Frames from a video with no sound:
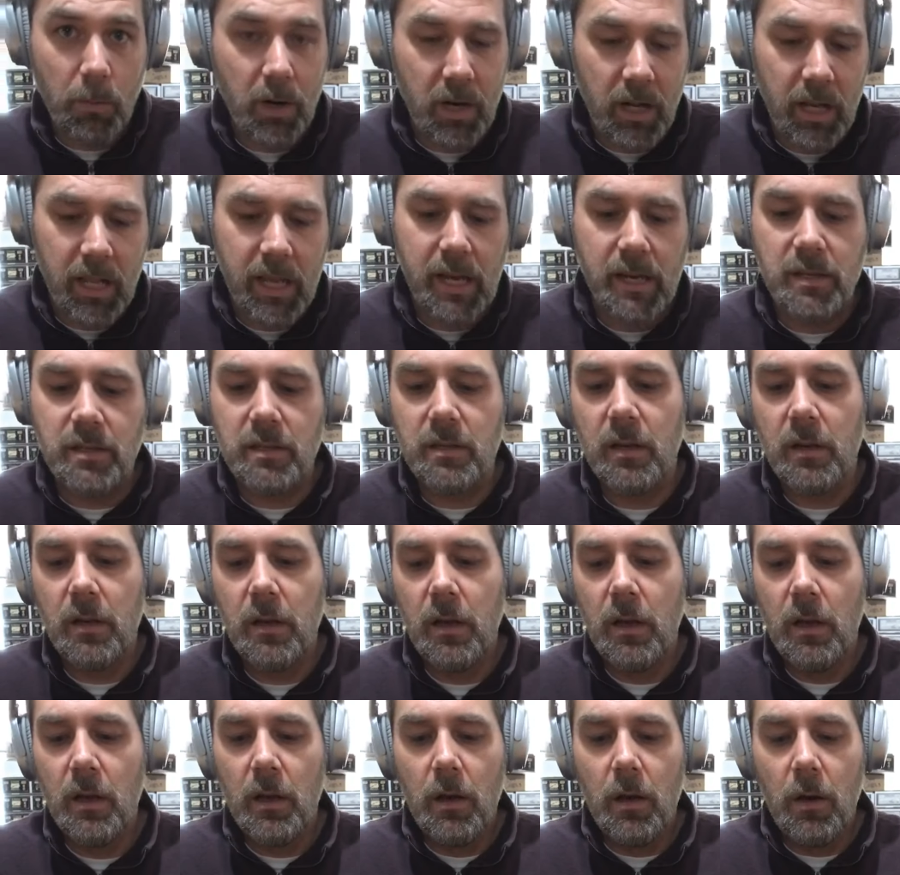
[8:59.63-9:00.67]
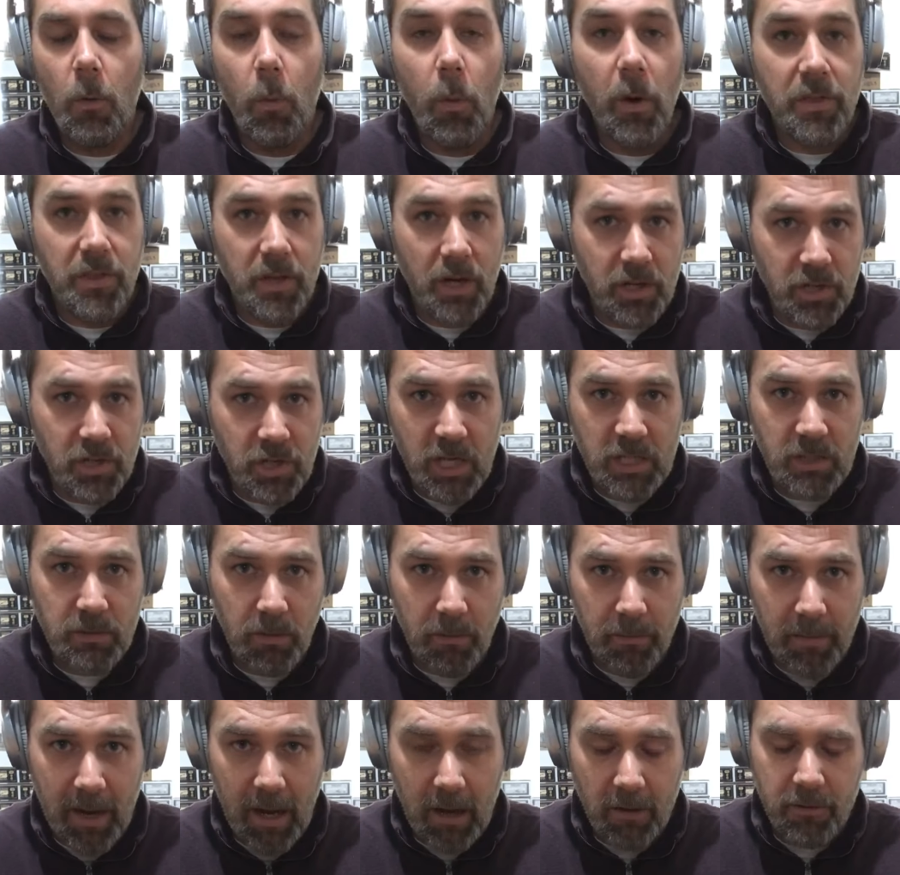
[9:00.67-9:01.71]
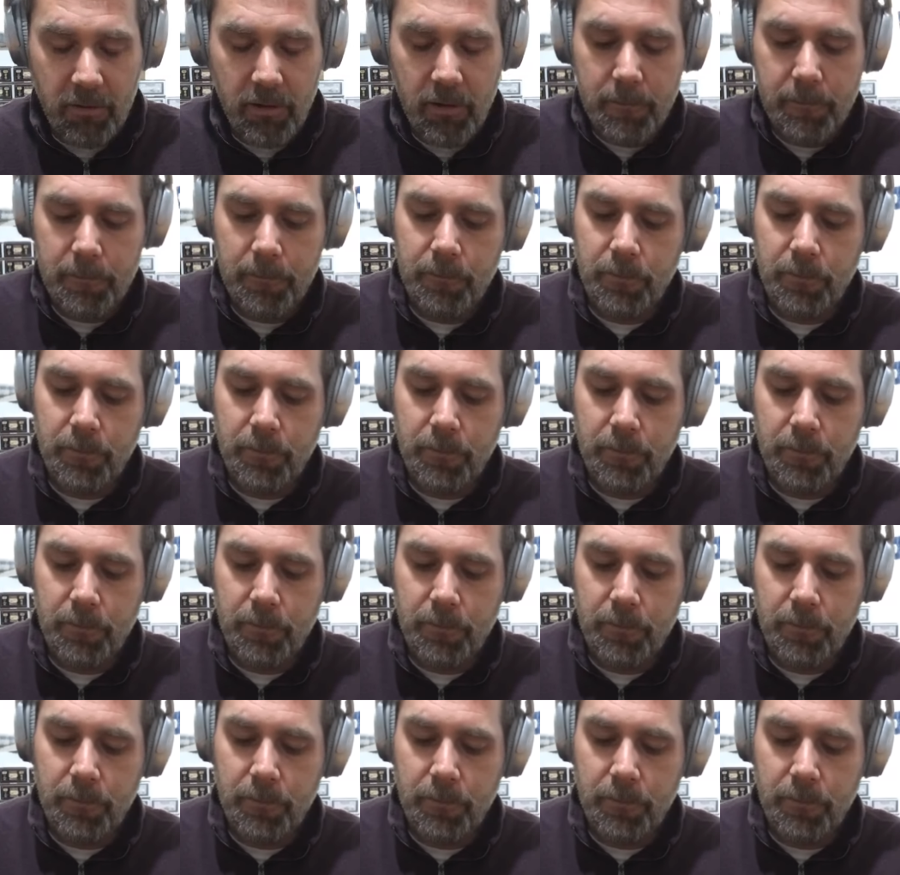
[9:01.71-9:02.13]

released with an adjustable mouth.